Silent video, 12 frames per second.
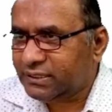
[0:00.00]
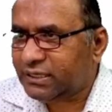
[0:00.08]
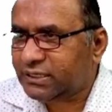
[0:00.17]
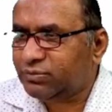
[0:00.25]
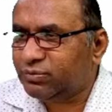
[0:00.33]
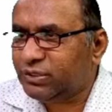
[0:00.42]

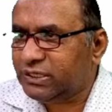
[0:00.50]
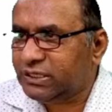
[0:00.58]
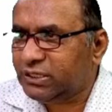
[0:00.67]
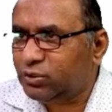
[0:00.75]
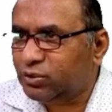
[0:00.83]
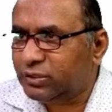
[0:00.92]
Just we
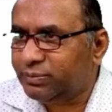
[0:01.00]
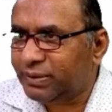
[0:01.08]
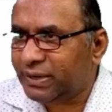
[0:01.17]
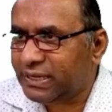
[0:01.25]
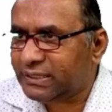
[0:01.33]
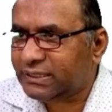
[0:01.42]
need to
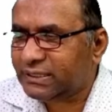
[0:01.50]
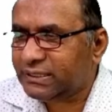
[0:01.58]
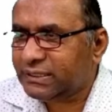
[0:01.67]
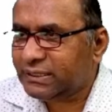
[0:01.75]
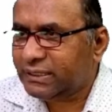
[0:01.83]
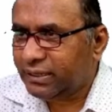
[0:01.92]
replace
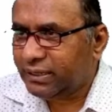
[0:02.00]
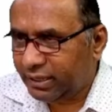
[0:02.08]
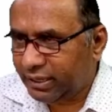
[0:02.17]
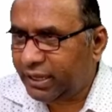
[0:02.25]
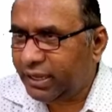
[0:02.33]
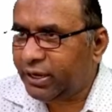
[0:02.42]

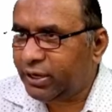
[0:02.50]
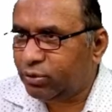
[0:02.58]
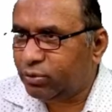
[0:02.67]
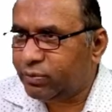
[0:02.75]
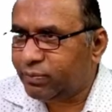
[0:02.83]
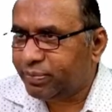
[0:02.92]
a
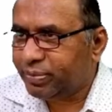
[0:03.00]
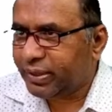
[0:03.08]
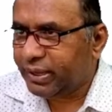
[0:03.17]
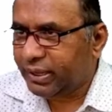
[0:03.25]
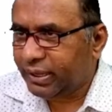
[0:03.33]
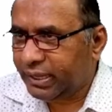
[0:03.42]
into
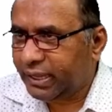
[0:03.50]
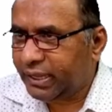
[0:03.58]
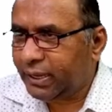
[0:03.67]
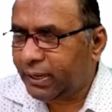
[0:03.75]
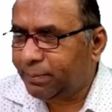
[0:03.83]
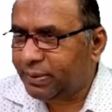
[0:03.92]

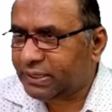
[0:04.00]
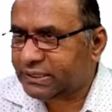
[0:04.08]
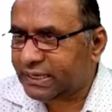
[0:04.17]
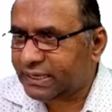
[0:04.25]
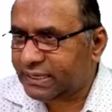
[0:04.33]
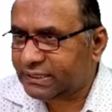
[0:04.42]
a
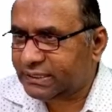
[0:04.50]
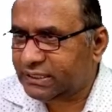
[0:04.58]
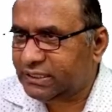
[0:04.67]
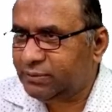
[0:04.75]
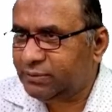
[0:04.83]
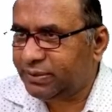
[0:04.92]
percentage
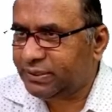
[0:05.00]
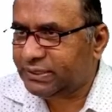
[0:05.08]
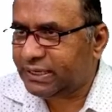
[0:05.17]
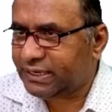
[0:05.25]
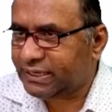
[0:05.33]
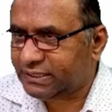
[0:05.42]

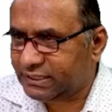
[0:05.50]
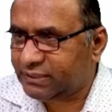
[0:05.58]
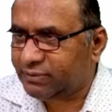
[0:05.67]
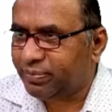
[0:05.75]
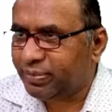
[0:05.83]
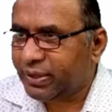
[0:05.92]

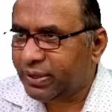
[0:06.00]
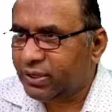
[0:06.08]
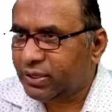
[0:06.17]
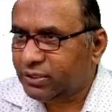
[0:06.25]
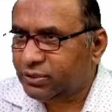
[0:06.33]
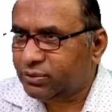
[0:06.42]
d.
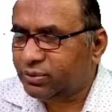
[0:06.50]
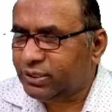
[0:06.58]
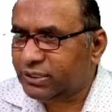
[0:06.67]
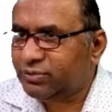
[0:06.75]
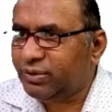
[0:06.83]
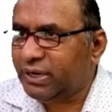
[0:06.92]
So
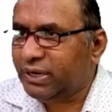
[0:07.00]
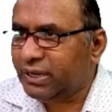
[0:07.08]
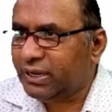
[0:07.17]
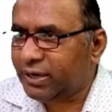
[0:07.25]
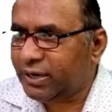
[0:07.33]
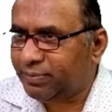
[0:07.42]
this will
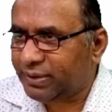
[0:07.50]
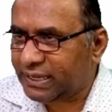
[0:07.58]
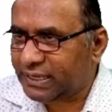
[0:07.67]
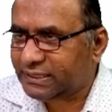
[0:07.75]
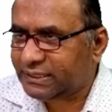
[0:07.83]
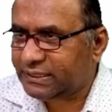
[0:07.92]

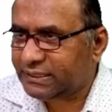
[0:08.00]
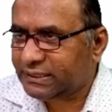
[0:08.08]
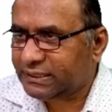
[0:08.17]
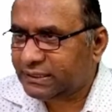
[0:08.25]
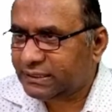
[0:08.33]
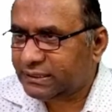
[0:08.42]
replace
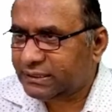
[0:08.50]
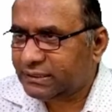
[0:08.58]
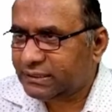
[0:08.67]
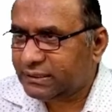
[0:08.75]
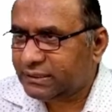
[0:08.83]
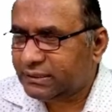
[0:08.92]

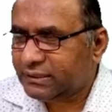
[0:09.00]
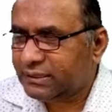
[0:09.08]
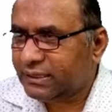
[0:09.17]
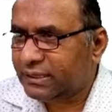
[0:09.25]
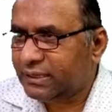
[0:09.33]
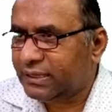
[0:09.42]

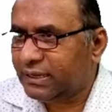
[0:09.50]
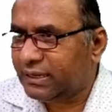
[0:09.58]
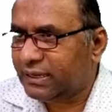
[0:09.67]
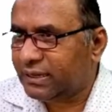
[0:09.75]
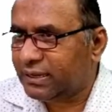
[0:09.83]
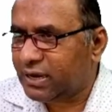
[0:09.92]

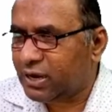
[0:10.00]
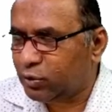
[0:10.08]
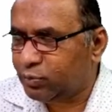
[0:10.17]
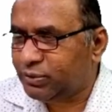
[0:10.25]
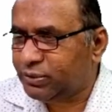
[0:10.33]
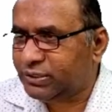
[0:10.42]
the
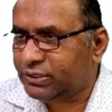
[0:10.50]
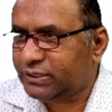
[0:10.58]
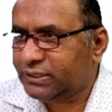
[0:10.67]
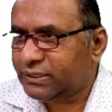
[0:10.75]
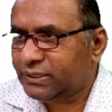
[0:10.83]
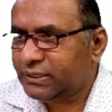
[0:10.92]
output
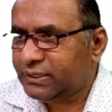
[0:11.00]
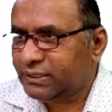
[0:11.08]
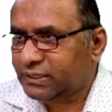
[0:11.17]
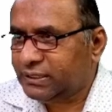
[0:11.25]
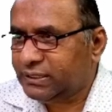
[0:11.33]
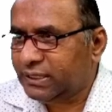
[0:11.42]

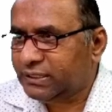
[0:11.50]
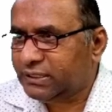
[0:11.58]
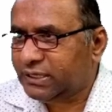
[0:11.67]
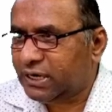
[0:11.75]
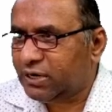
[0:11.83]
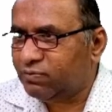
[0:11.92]
in the
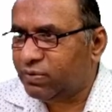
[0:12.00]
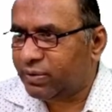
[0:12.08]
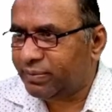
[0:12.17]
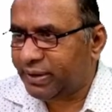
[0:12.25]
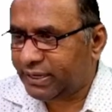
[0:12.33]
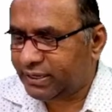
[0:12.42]
standard
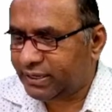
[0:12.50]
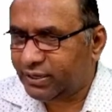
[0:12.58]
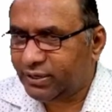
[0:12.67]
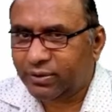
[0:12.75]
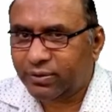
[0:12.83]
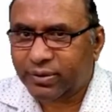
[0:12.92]
format.
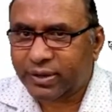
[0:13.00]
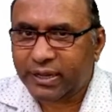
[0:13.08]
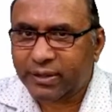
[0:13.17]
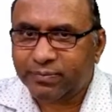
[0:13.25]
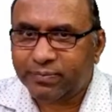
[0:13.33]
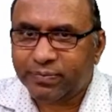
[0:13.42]

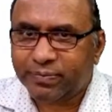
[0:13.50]
Okay.